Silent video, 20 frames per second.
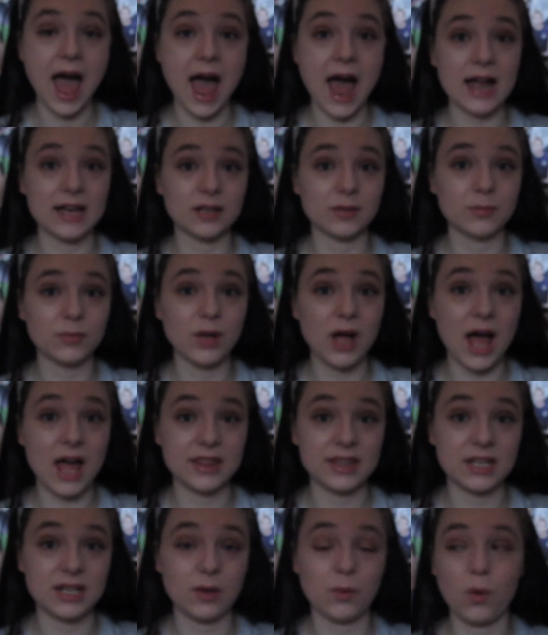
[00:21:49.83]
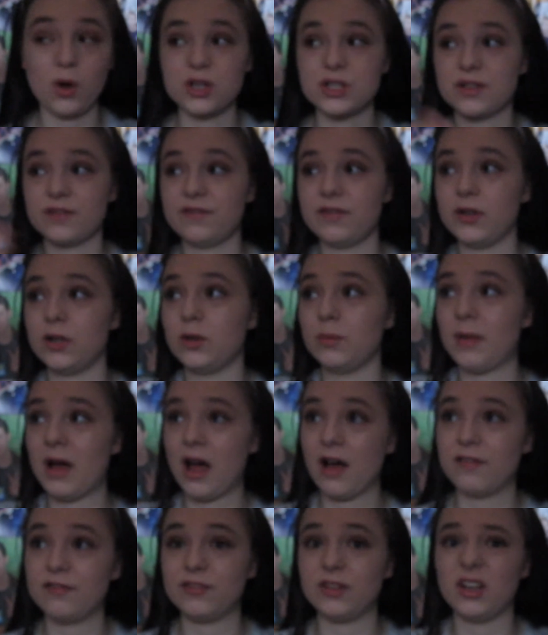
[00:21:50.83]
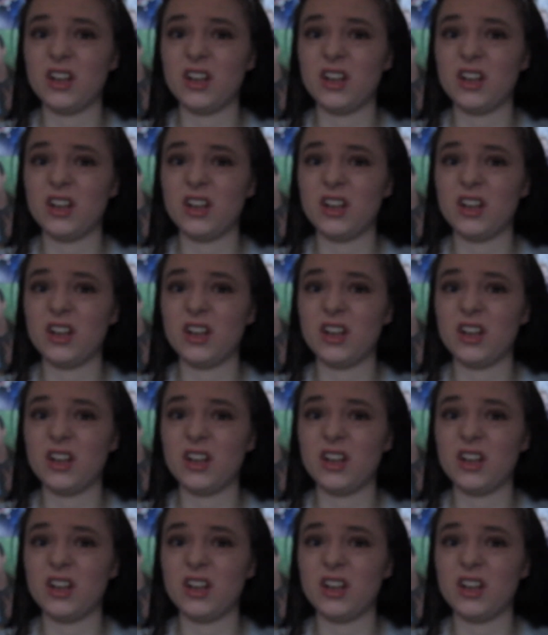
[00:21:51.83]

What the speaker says: And then I watched a film after,